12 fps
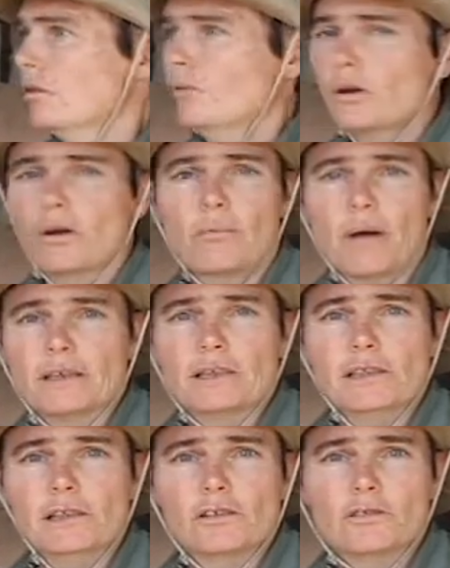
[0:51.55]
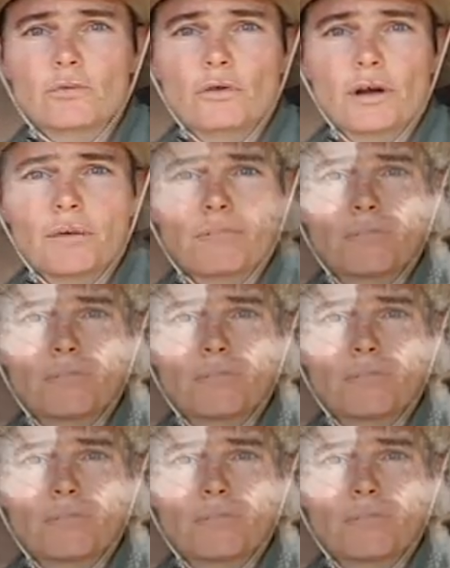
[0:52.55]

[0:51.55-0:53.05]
We got a monkey in this morning,